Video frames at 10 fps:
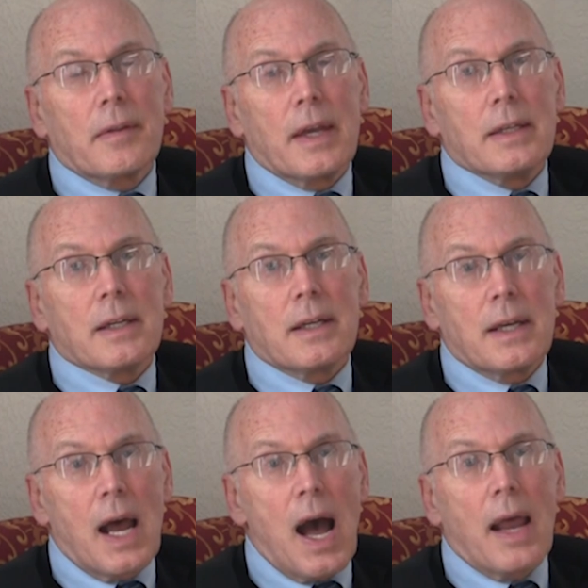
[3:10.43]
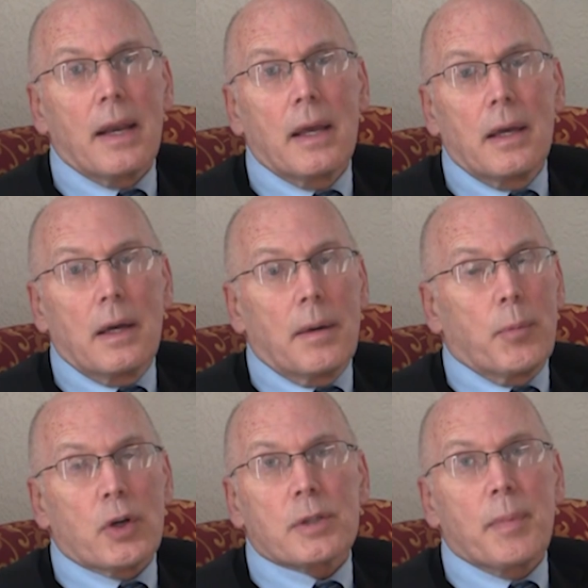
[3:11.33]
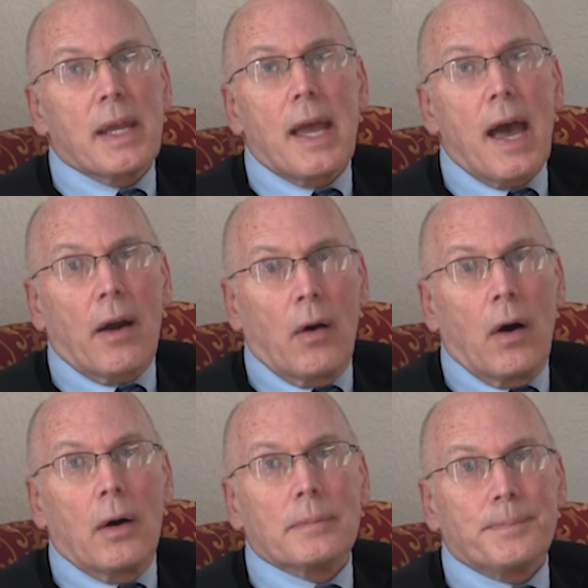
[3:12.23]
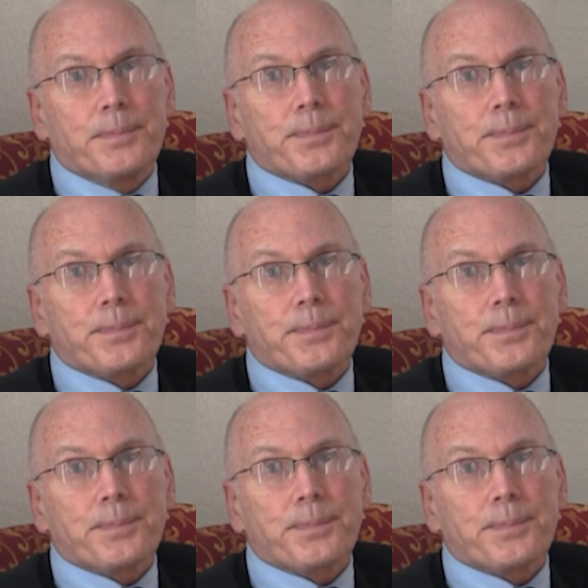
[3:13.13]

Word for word: They did not push me at all.